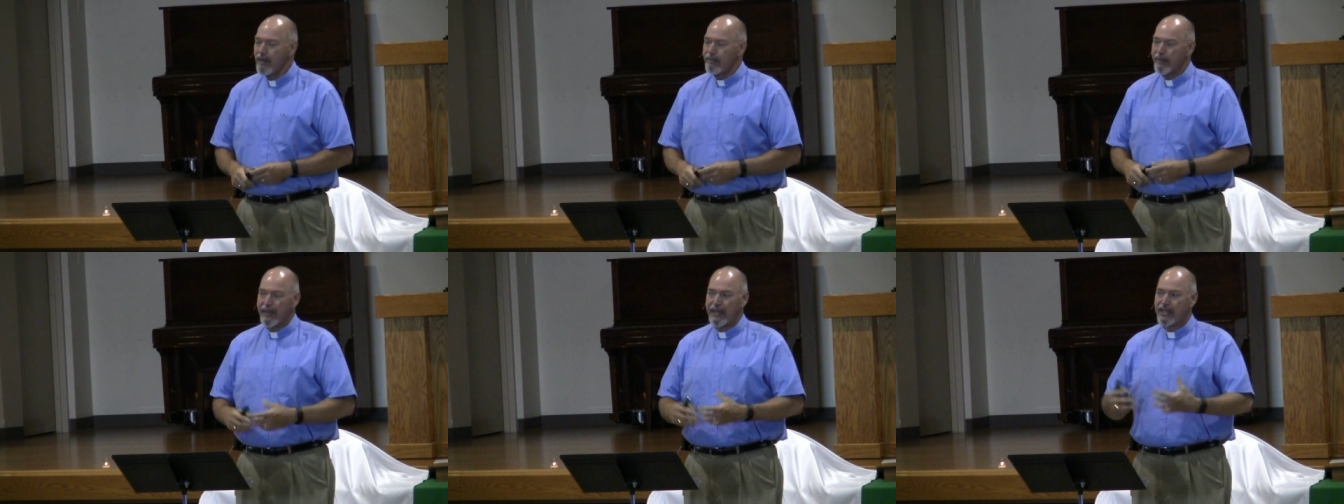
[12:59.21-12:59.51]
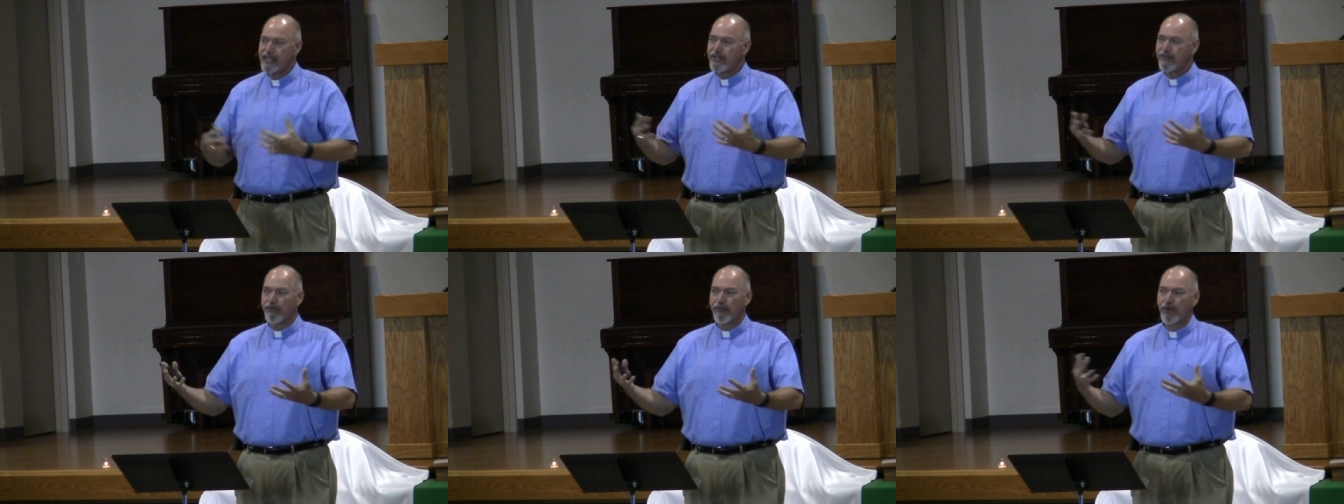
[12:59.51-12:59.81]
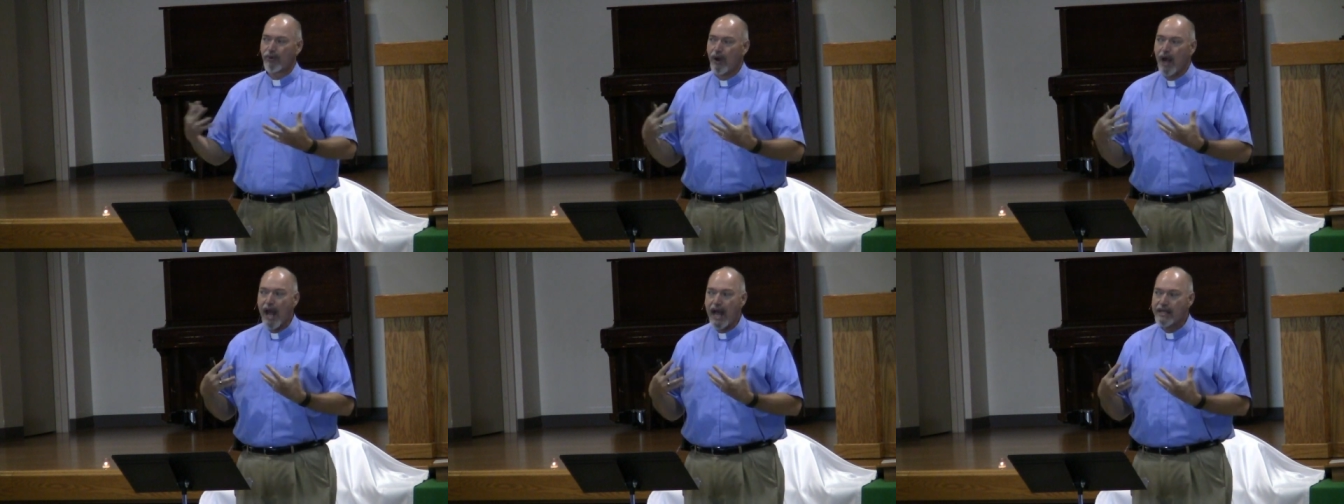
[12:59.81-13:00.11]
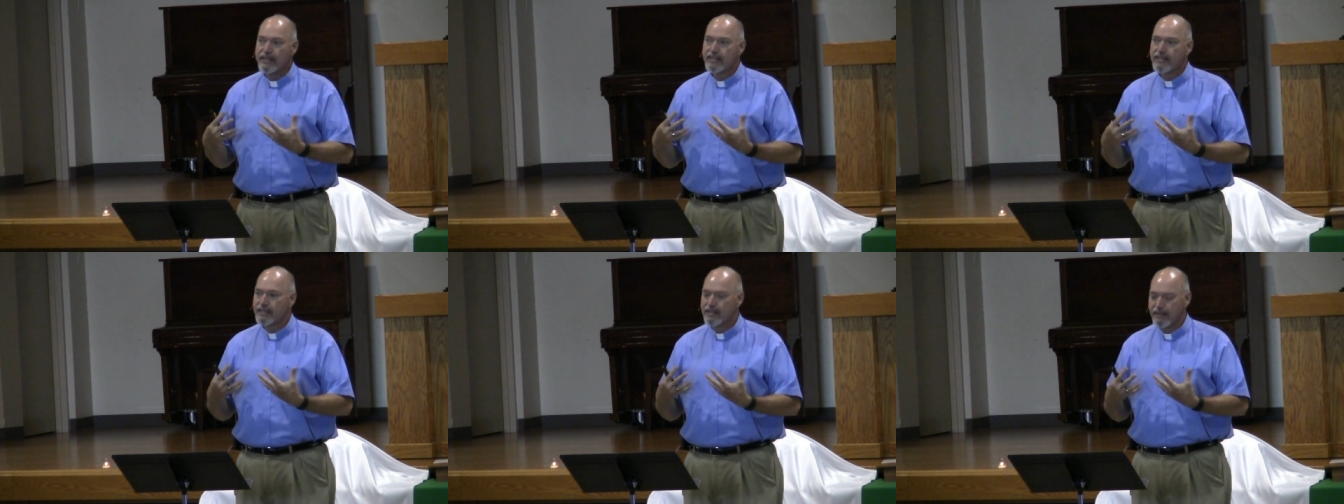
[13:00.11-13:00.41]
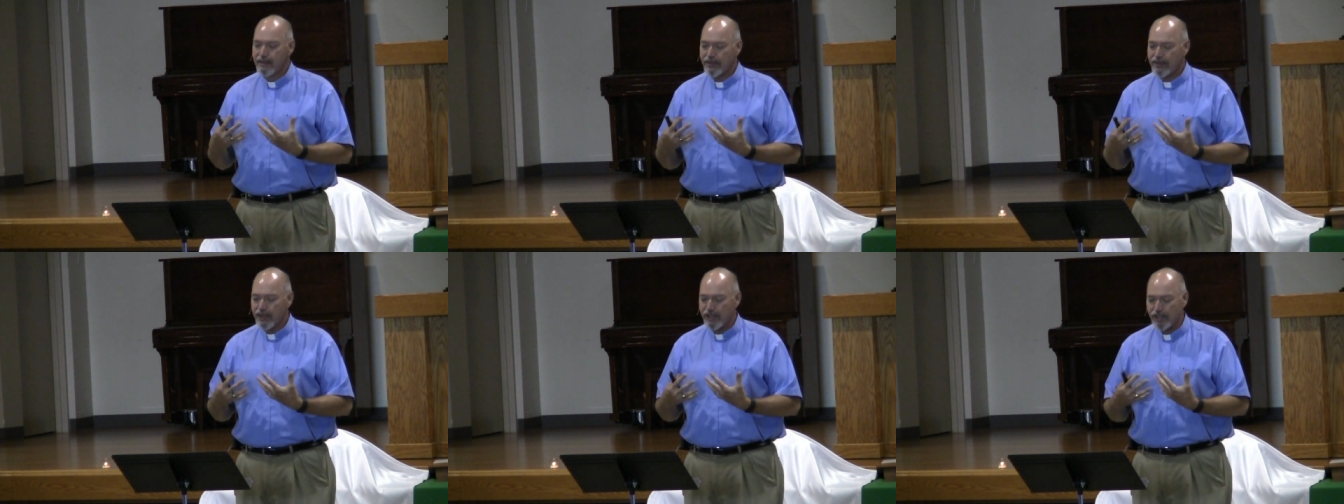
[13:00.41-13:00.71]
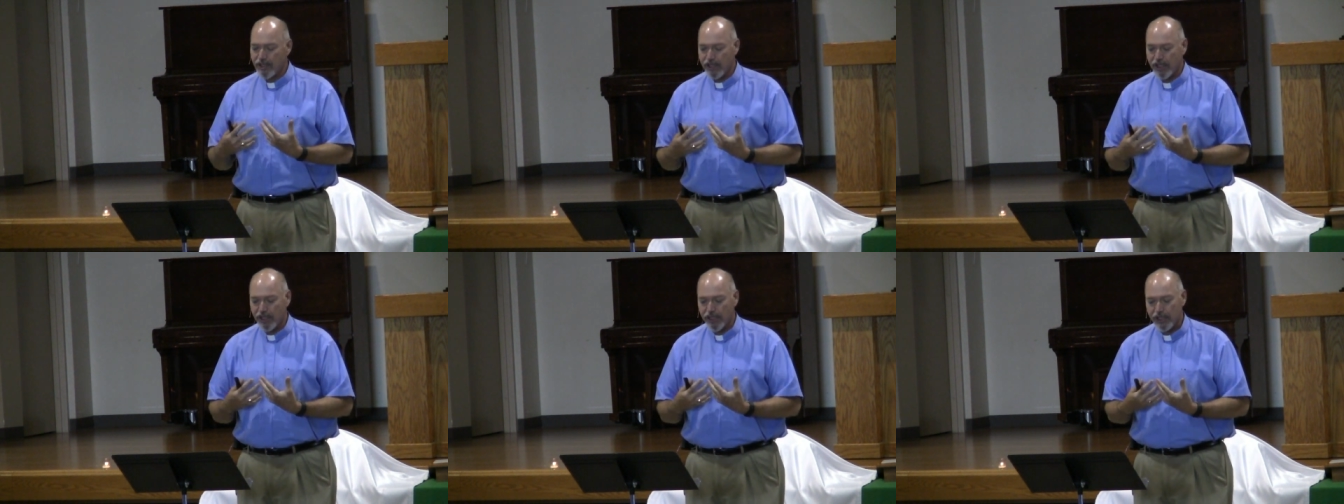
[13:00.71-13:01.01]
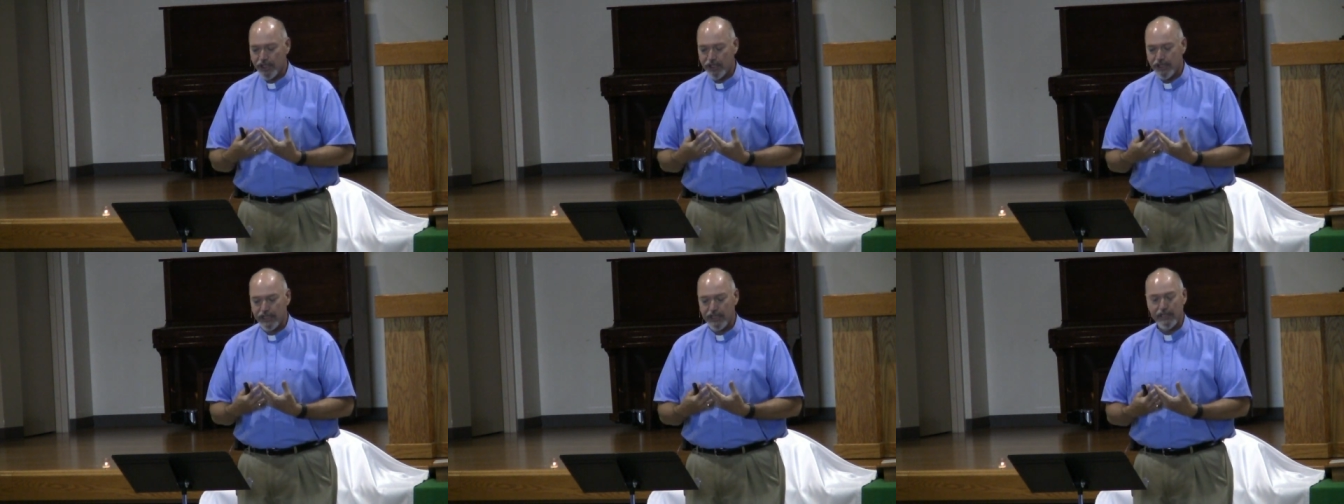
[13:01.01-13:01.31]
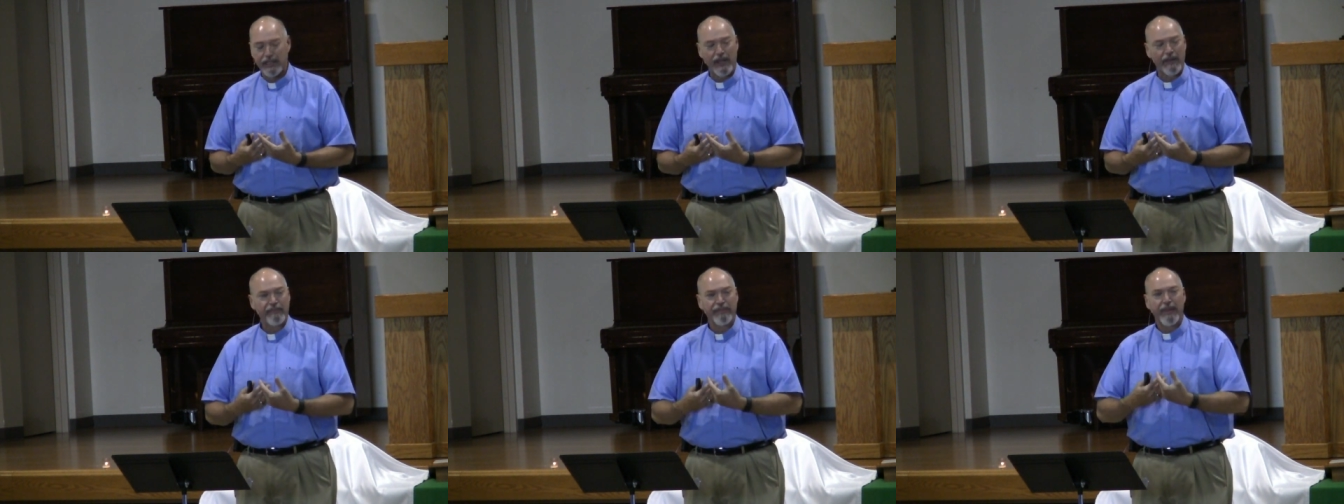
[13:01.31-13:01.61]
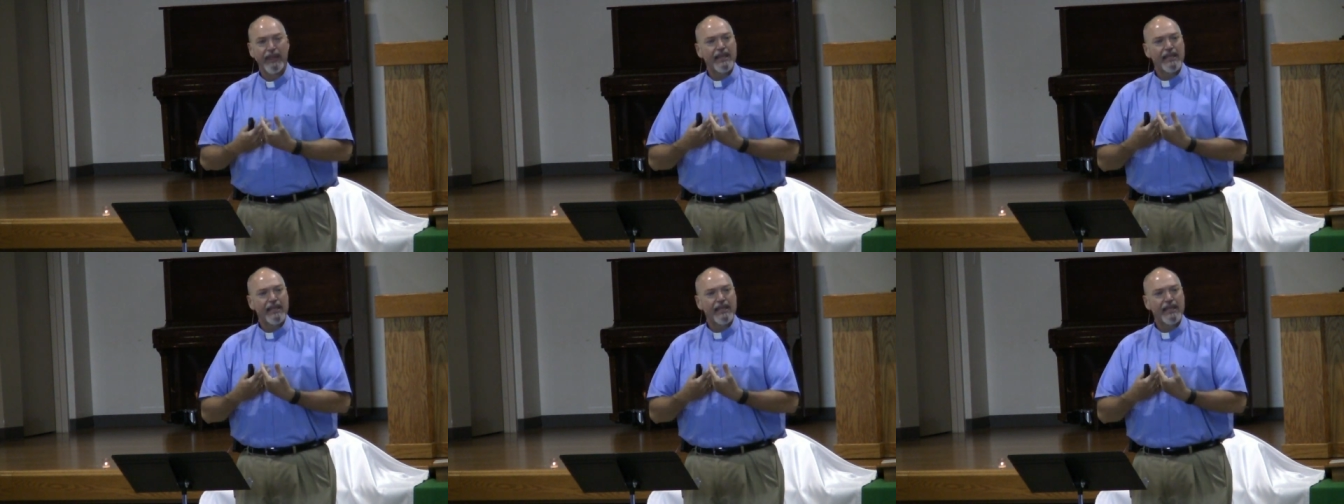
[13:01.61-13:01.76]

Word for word: Because for us, the church is a